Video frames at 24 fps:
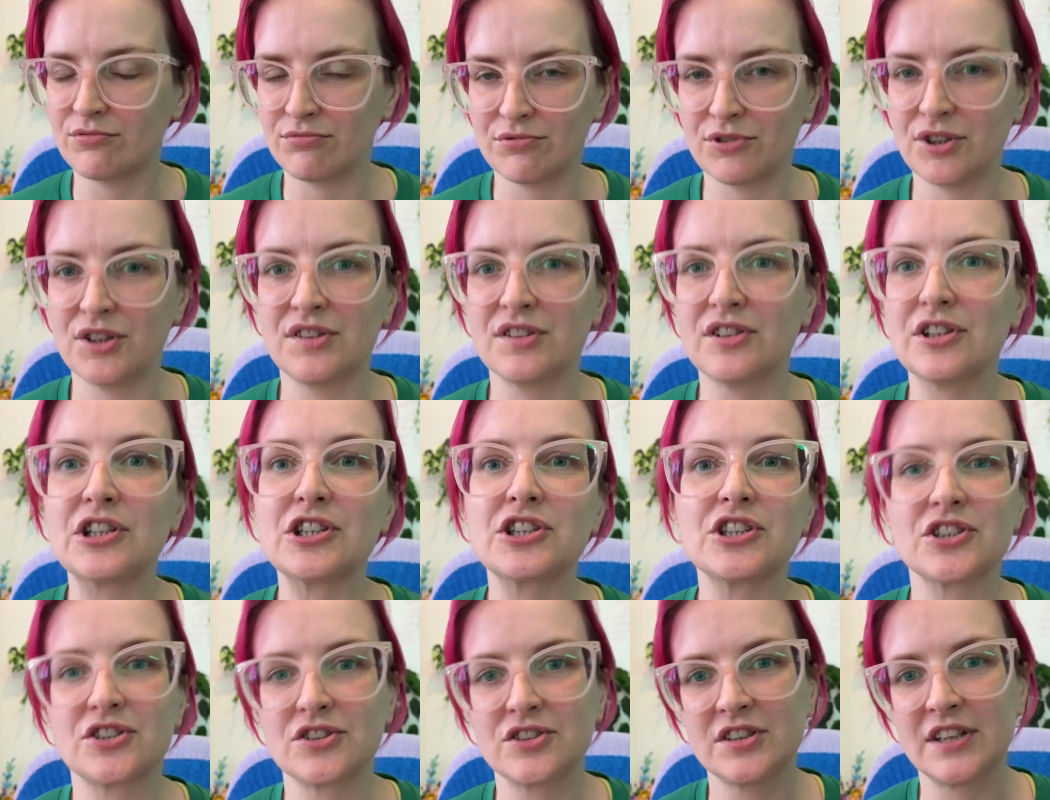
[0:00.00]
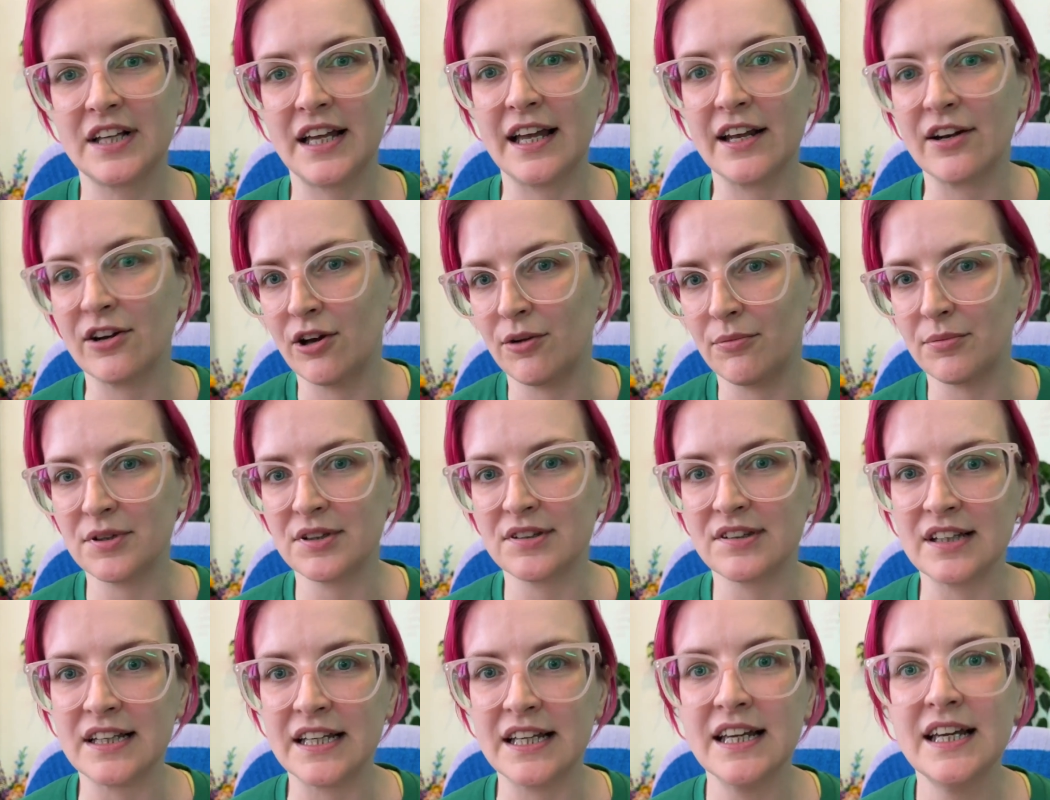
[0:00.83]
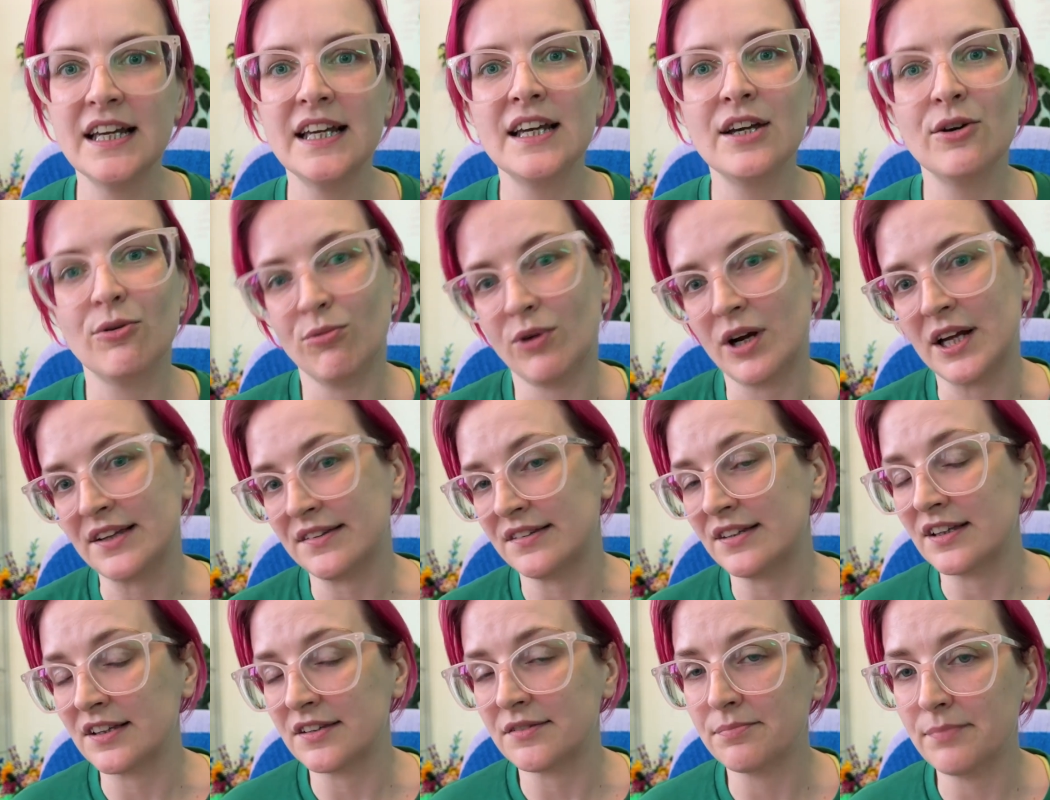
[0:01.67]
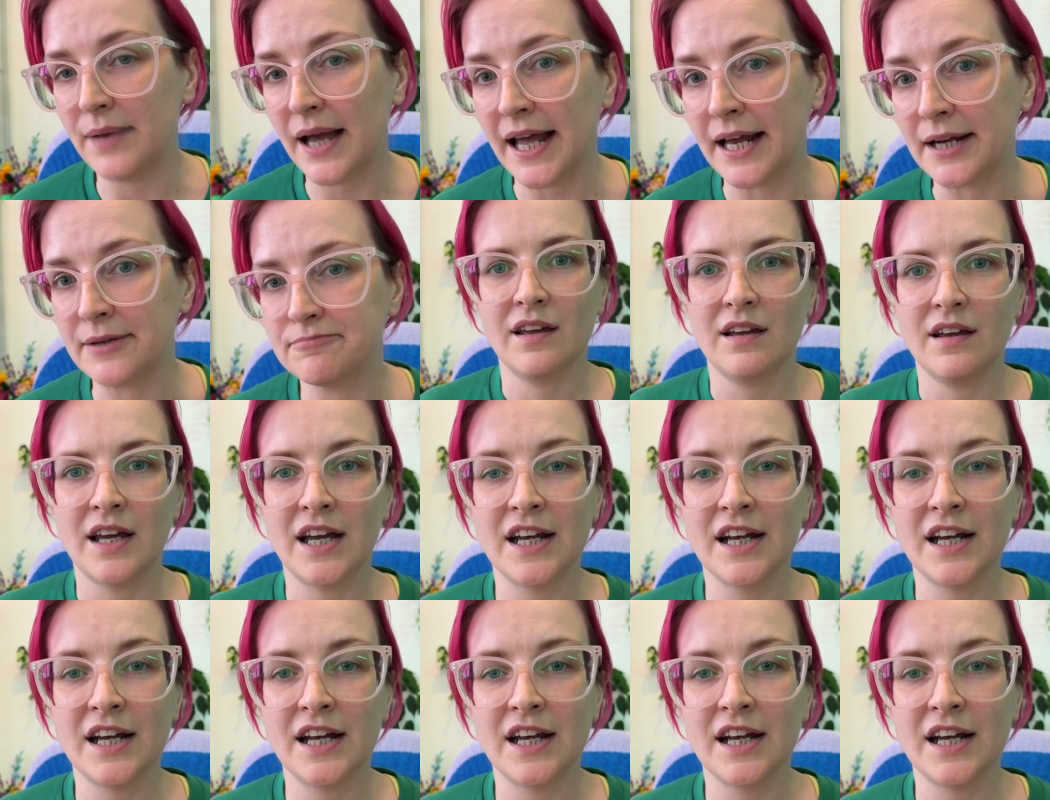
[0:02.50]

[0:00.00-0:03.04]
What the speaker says: researchers, and obviously white cis men.